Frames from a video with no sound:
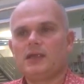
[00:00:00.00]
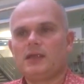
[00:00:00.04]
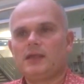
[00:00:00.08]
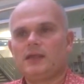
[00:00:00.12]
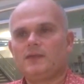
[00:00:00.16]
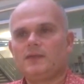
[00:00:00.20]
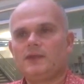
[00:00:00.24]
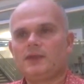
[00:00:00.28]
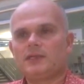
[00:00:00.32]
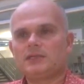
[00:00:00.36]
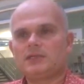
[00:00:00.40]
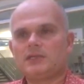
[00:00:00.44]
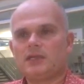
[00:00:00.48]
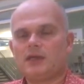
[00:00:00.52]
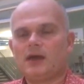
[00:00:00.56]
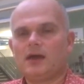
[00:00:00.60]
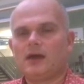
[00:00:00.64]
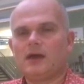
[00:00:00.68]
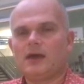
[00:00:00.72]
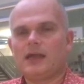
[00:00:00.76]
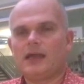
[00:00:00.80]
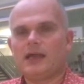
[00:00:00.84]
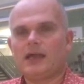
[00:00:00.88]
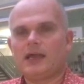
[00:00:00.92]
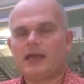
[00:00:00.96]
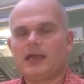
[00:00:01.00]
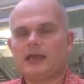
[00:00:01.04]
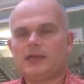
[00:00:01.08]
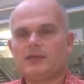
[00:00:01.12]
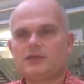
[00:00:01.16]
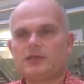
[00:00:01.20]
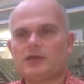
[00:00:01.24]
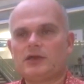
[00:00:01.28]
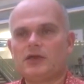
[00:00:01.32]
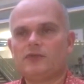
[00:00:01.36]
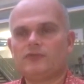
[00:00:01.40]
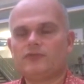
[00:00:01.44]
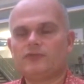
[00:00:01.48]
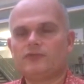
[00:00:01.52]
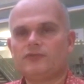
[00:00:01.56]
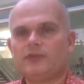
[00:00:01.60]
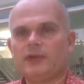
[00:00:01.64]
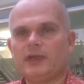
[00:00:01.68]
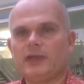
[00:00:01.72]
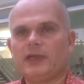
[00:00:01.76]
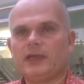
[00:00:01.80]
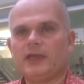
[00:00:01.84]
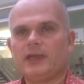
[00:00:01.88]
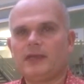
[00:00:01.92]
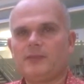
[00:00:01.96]
This guy had a
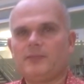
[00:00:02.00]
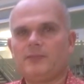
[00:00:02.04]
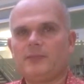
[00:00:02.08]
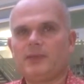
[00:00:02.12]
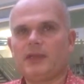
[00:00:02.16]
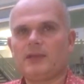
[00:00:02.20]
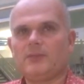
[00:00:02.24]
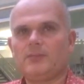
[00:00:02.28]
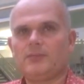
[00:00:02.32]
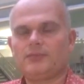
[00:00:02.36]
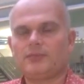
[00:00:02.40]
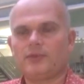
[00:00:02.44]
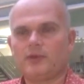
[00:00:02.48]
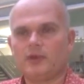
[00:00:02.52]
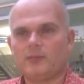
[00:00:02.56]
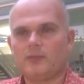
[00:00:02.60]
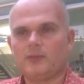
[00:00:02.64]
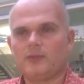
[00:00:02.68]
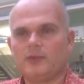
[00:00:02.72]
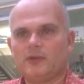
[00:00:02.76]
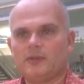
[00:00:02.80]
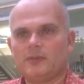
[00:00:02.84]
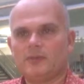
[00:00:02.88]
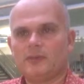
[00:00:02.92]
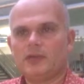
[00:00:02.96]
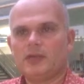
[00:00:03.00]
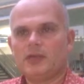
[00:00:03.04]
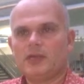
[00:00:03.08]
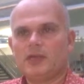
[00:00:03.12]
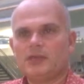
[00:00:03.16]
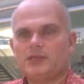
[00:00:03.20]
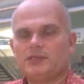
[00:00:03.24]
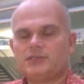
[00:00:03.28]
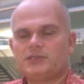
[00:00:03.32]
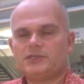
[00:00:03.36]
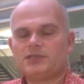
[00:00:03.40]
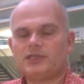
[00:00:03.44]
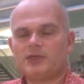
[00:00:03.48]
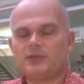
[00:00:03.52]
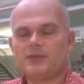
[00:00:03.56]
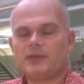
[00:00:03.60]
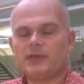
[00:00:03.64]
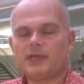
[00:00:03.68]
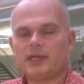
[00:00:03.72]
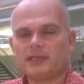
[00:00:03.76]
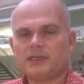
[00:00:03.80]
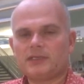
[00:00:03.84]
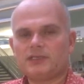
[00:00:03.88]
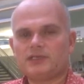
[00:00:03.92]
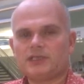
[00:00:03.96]
really big problem to do with
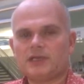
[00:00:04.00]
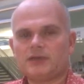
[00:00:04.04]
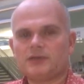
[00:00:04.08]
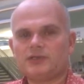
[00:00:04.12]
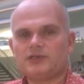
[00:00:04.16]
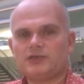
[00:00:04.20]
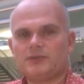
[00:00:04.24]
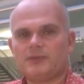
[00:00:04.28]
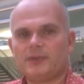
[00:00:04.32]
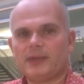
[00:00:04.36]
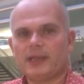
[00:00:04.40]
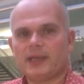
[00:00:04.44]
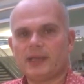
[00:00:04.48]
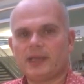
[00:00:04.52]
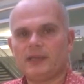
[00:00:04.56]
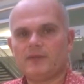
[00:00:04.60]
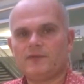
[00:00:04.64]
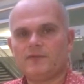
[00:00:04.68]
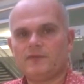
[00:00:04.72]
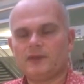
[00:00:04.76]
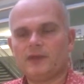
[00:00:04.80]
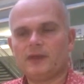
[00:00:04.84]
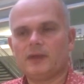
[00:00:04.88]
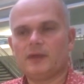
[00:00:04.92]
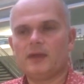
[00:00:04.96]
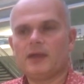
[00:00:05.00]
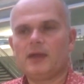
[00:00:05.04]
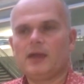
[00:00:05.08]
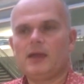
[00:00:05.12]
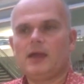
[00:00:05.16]
antisocial behaviour